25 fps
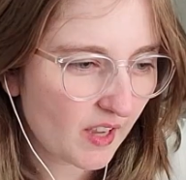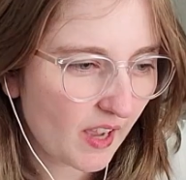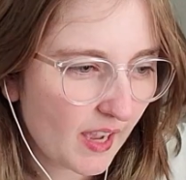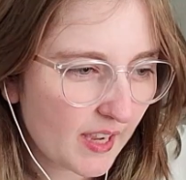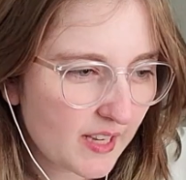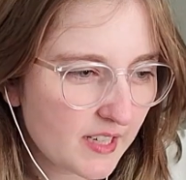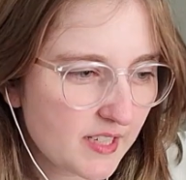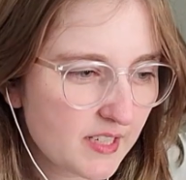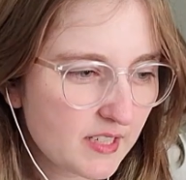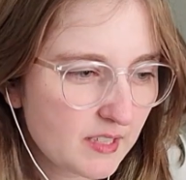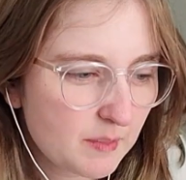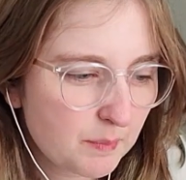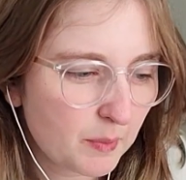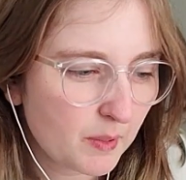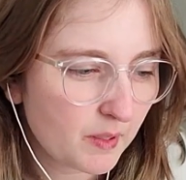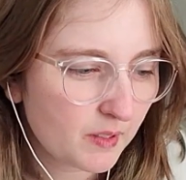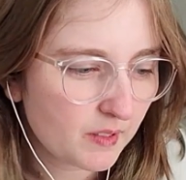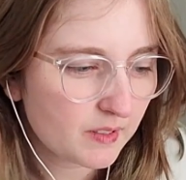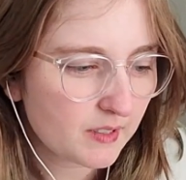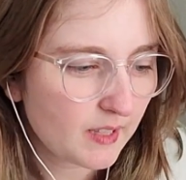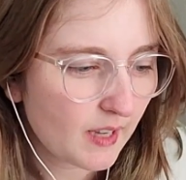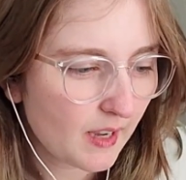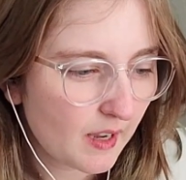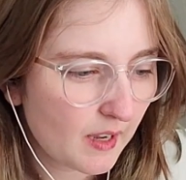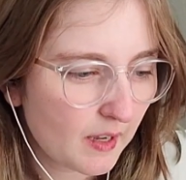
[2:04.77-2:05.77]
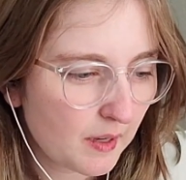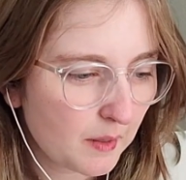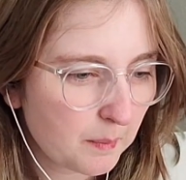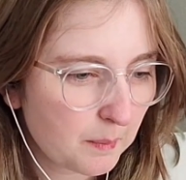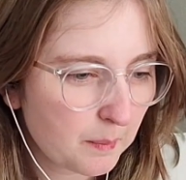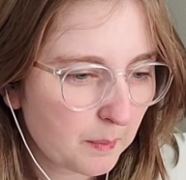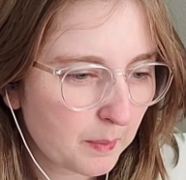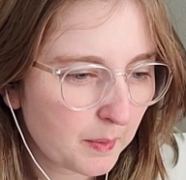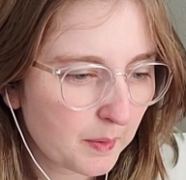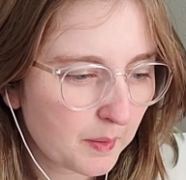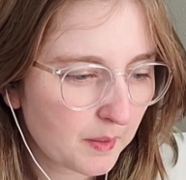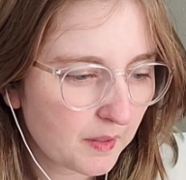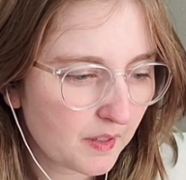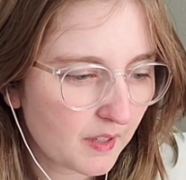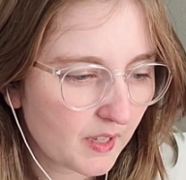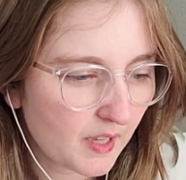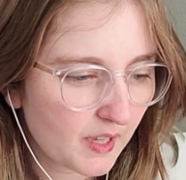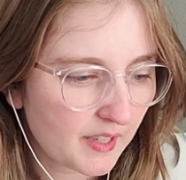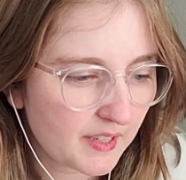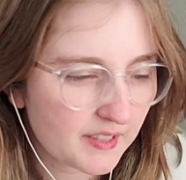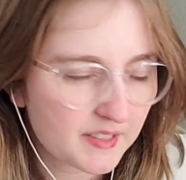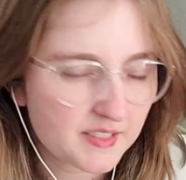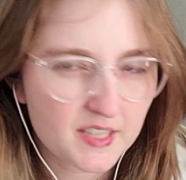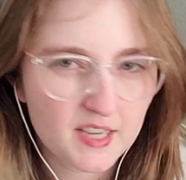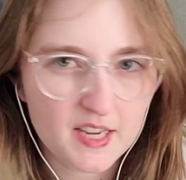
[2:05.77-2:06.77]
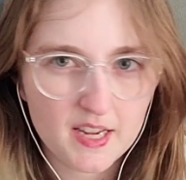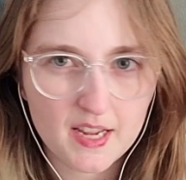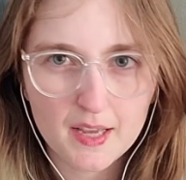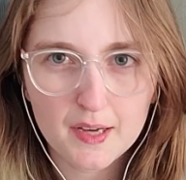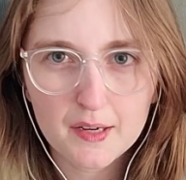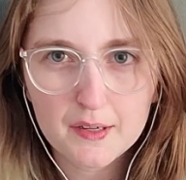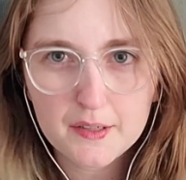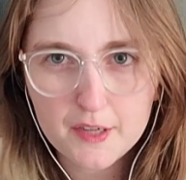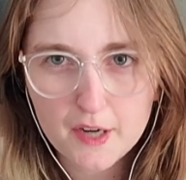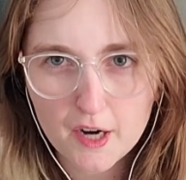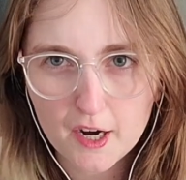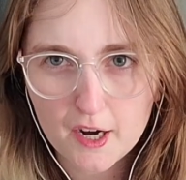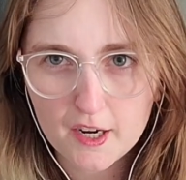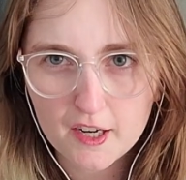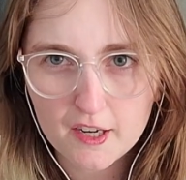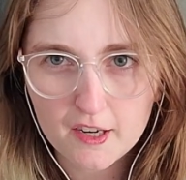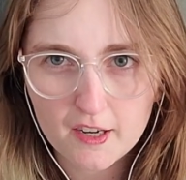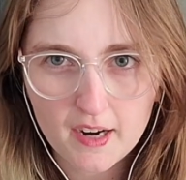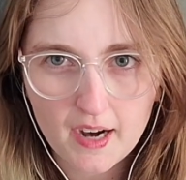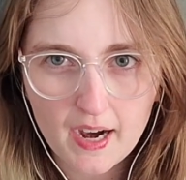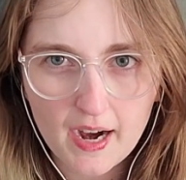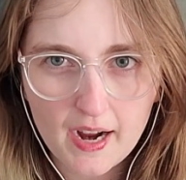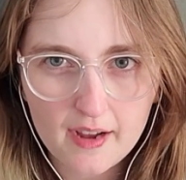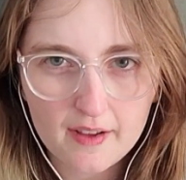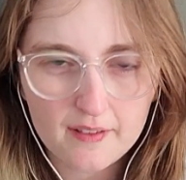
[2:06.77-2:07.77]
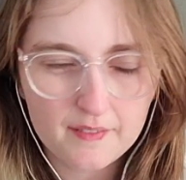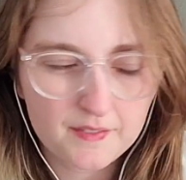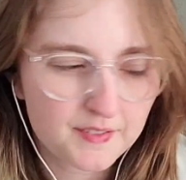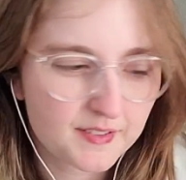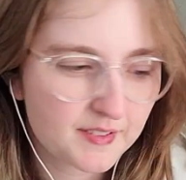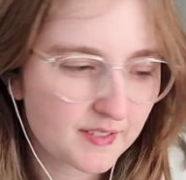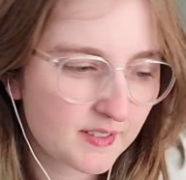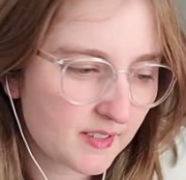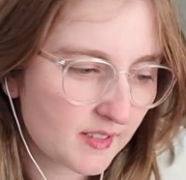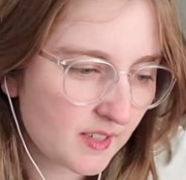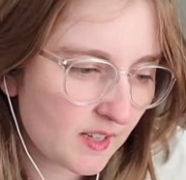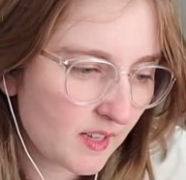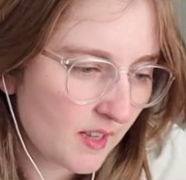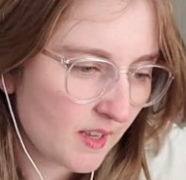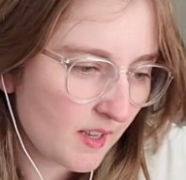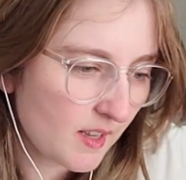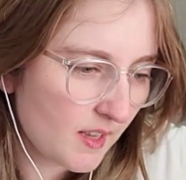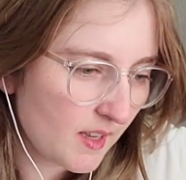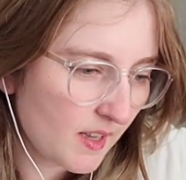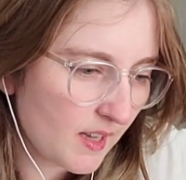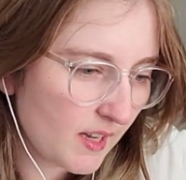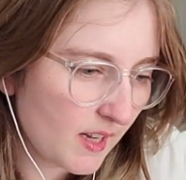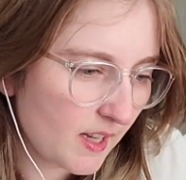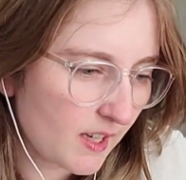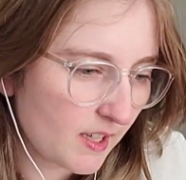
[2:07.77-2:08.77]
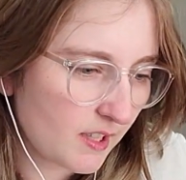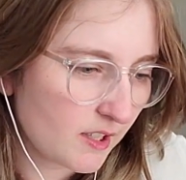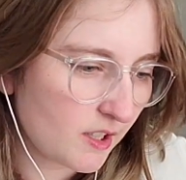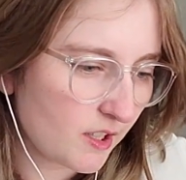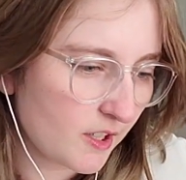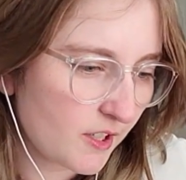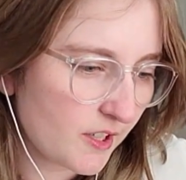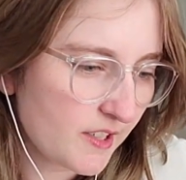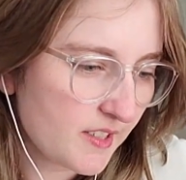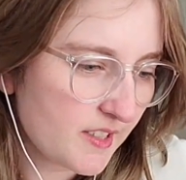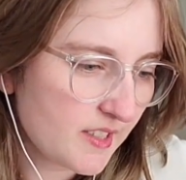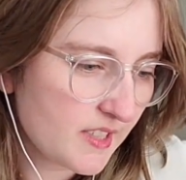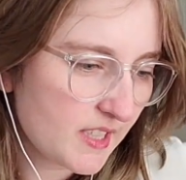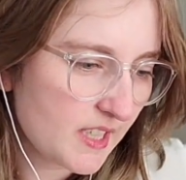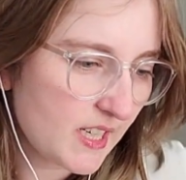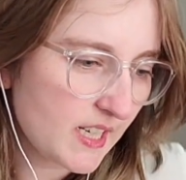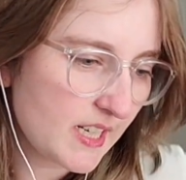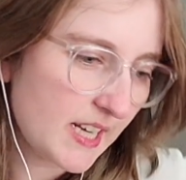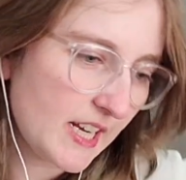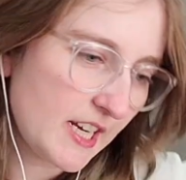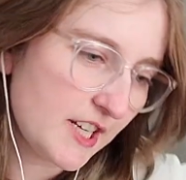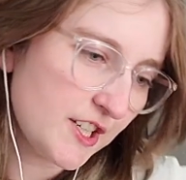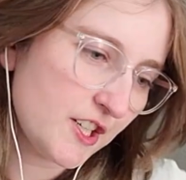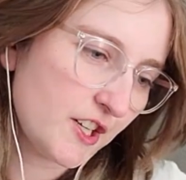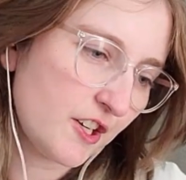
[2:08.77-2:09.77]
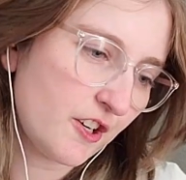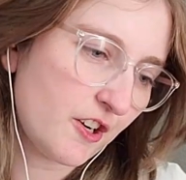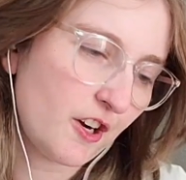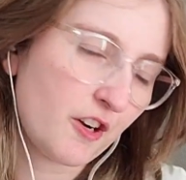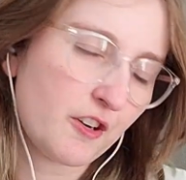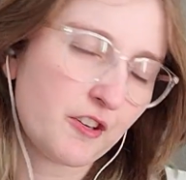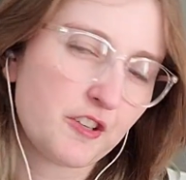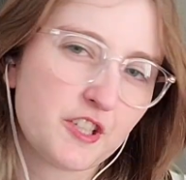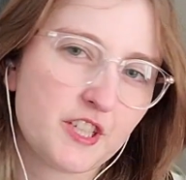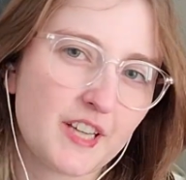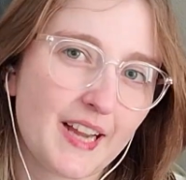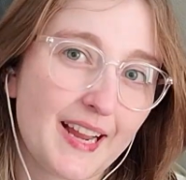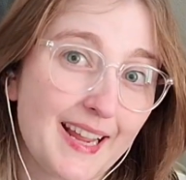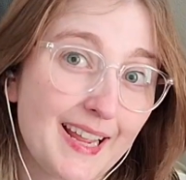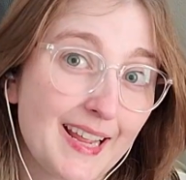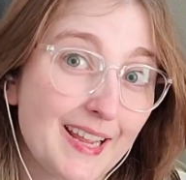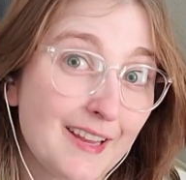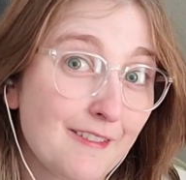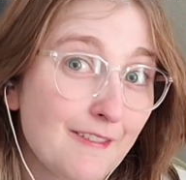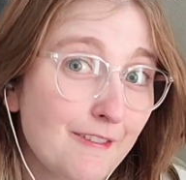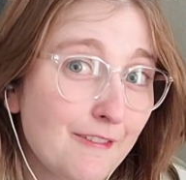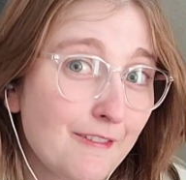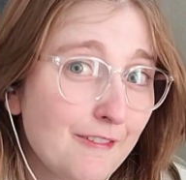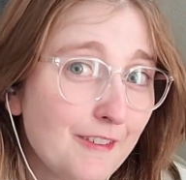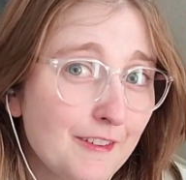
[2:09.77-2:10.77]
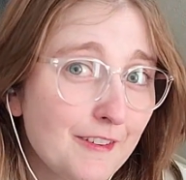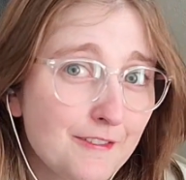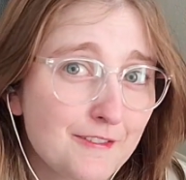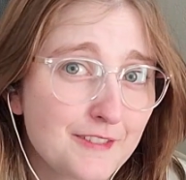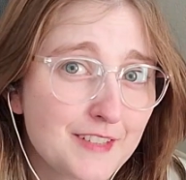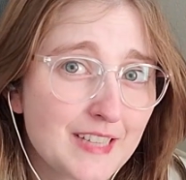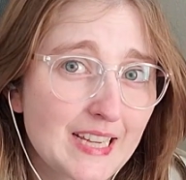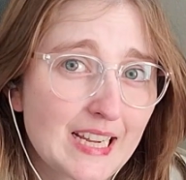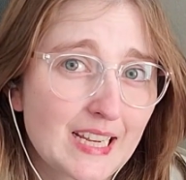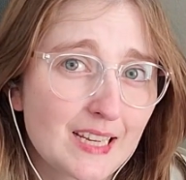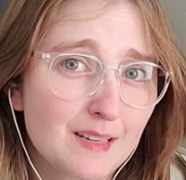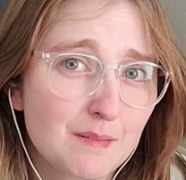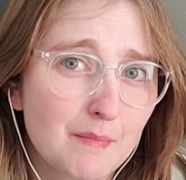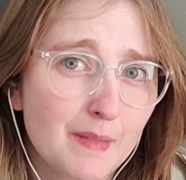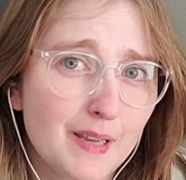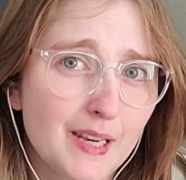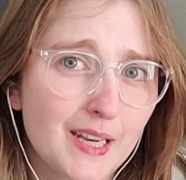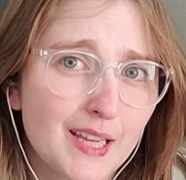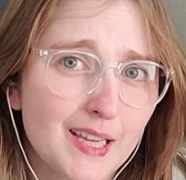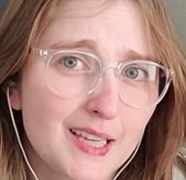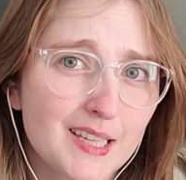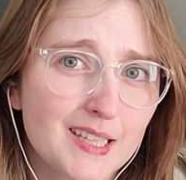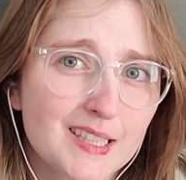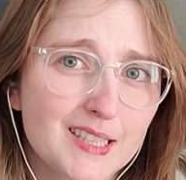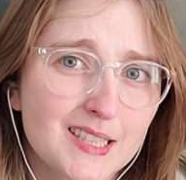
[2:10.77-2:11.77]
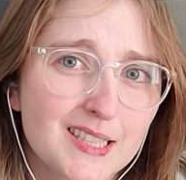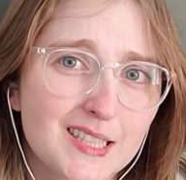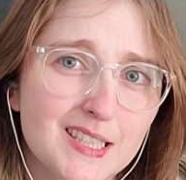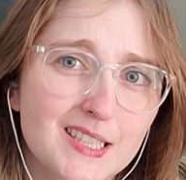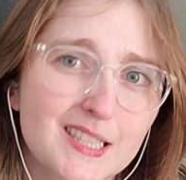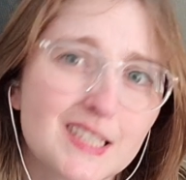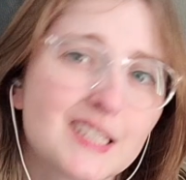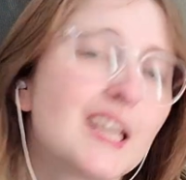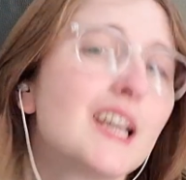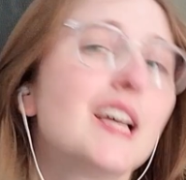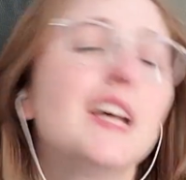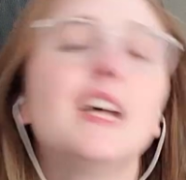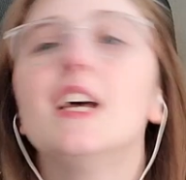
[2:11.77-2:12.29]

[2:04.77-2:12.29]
I just pulled up TLYarncrafts Learn Tunisian Crochet in 15 minutes.